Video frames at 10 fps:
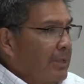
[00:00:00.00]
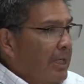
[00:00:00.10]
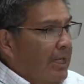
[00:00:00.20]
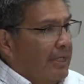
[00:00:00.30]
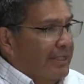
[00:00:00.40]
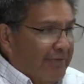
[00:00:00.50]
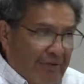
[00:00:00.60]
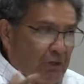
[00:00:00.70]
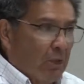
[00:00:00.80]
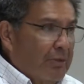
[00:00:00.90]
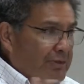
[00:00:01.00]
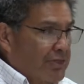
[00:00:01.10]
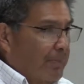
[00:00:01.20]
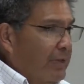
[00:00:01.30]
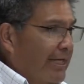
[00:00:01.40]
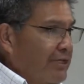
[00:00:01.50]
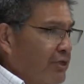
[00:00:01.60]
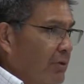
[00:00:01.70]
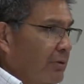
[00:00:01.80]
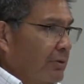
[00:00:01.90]
Uh, even though it was a place
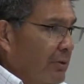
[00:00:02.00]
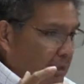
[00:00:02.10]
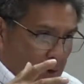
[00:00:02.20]
on,